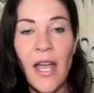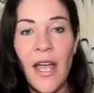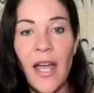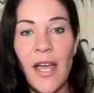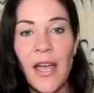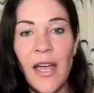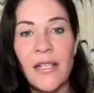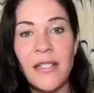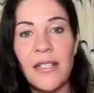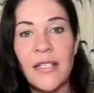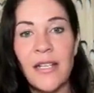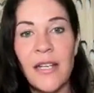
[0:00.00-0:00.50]

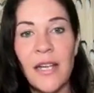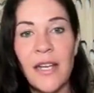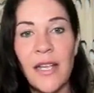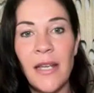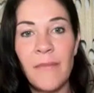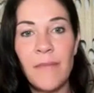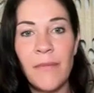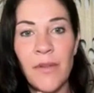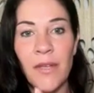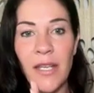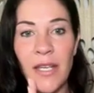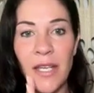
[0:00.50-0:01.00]
as an
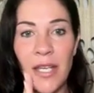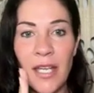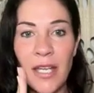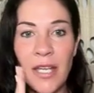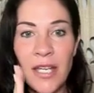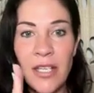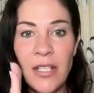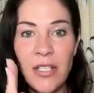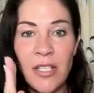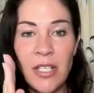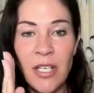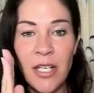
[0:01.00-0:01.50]

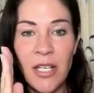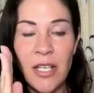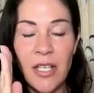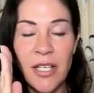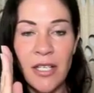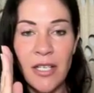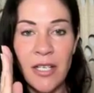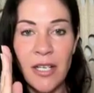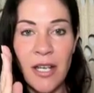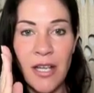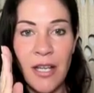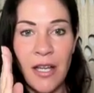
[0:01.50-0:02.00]

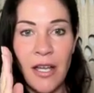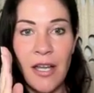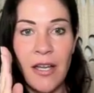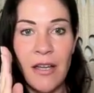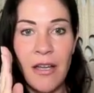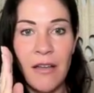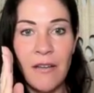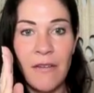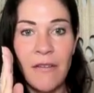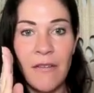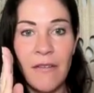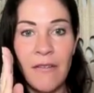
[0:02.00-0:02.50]
amplification
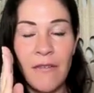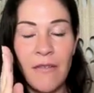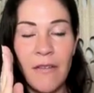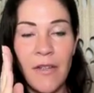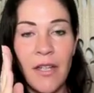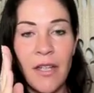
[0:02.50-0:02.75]
of